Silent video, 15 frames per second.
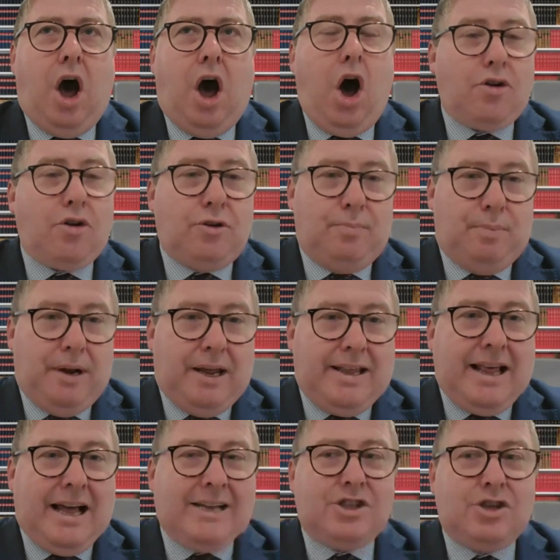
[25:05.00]

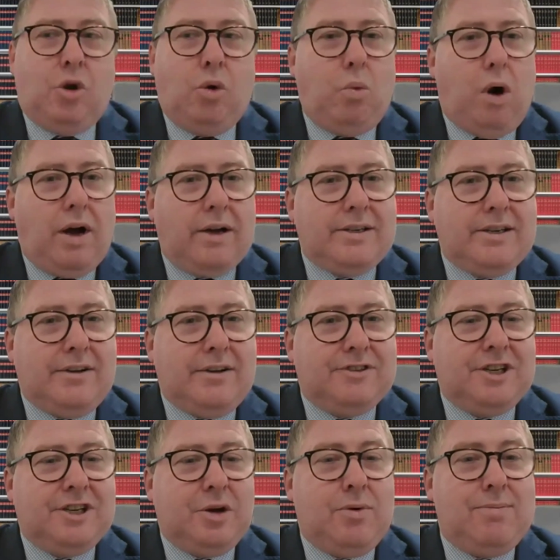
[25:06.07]
arguably that's not wide enough
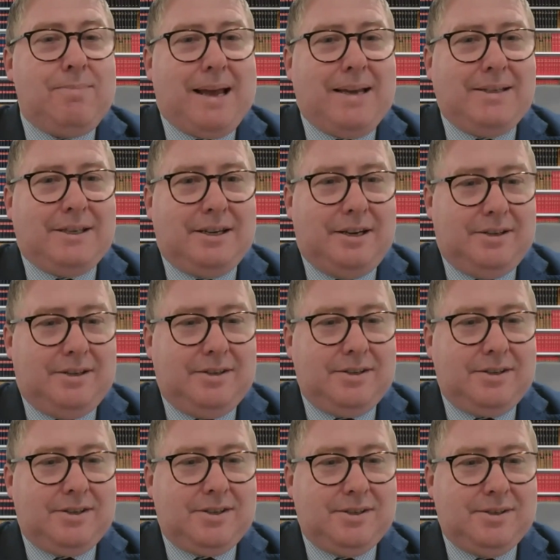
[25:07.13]
to deal with
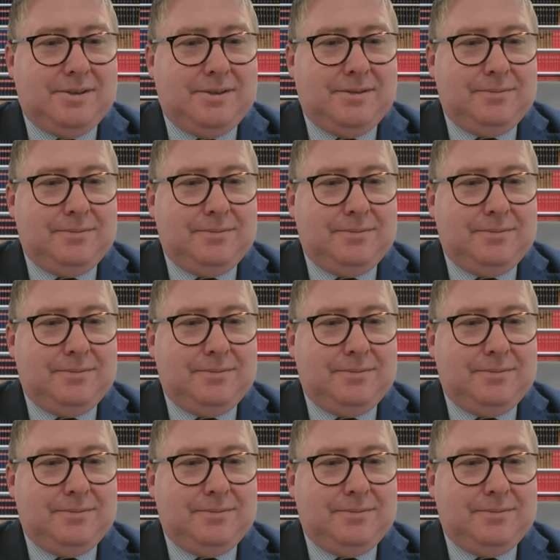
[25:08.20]
maintenance